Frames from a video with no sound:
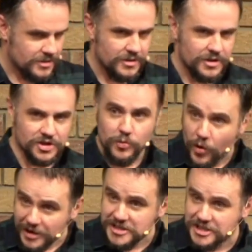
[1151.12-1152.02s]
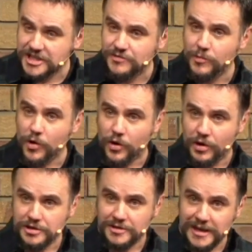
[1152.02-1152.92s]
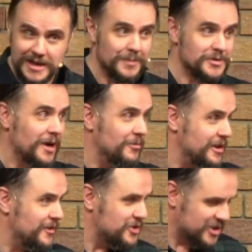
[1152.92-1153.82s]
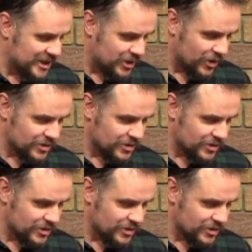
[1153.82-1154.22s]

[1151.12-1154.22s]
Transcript: So what is this reward that it comes up with if you seek God?